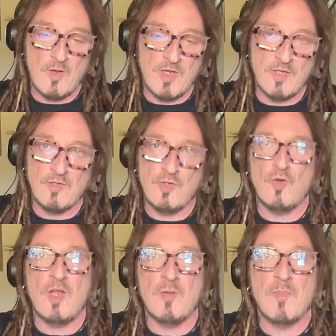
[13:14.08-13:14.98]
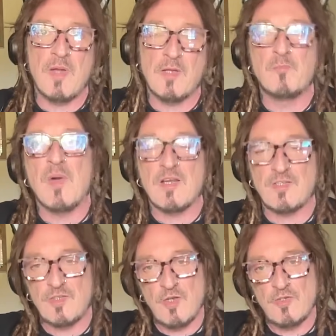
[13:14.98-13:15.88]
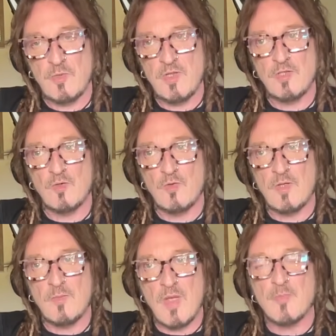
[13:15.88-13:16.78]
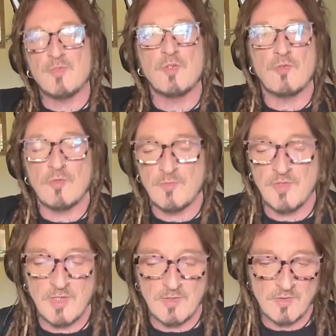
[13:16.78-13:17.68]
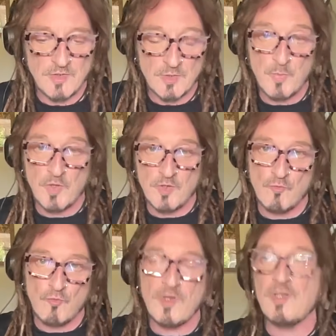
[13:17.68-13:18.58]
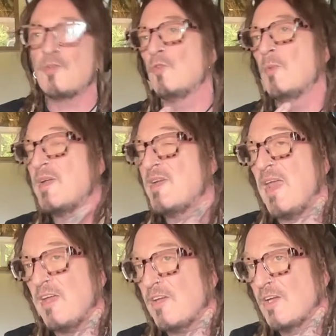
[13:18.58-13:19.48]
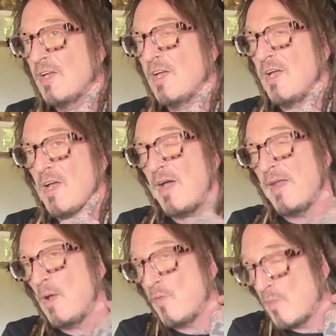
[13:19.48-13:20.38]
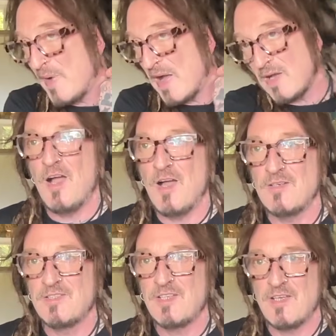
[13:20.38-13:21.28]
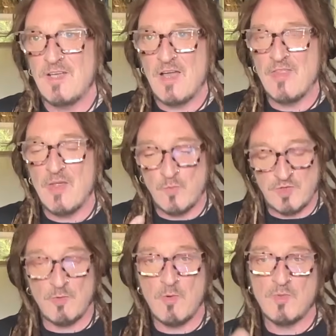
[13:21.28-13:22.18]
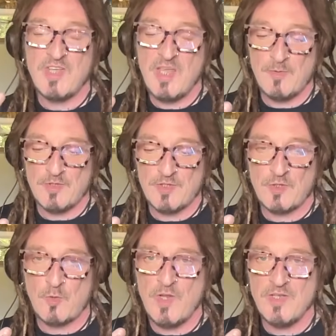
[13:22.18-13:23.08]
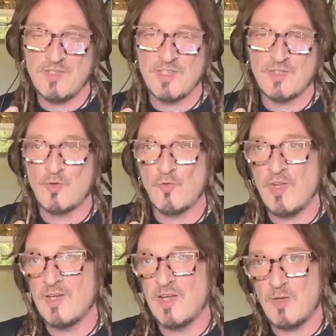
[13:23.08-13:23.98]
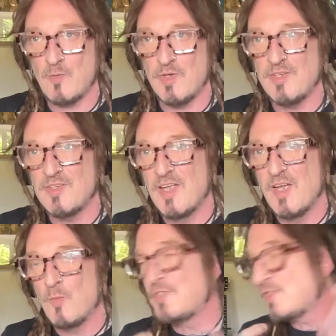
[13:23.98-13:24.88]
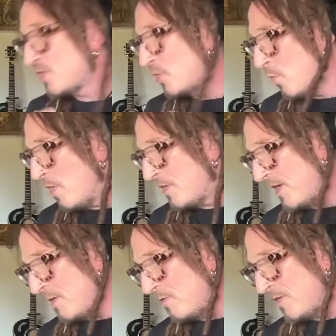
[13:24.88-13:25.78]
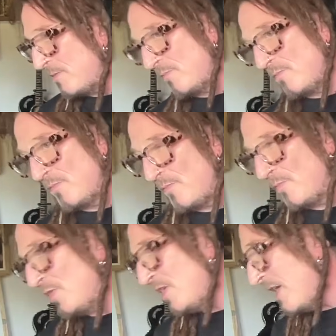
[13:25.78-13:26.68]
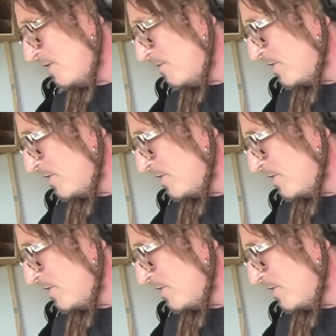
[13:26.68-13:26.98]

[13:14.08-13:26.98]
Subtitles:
like back surgery, where they go epidural needle, and just put it right through my neck and out the back, and so he was able to squeeze this green liquid, which squirted out of the end of